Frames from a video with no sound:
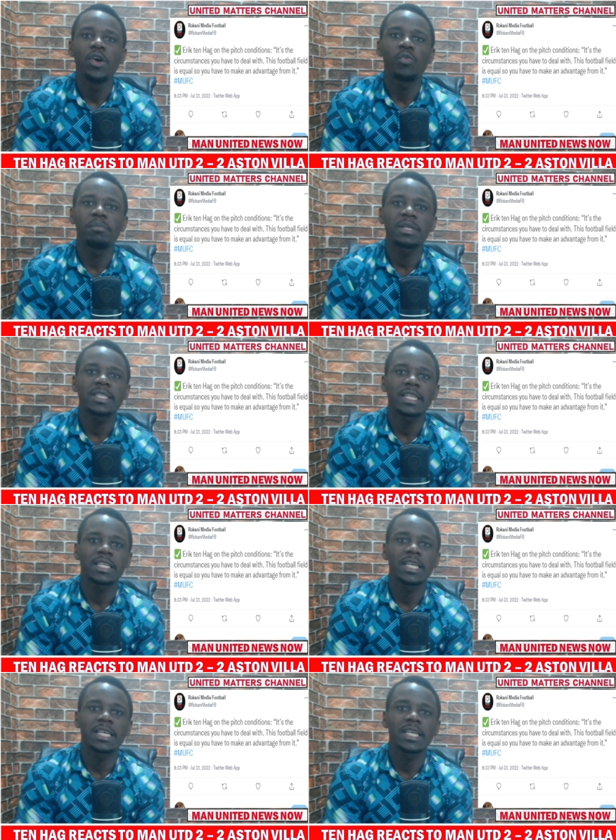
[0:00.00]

We beat that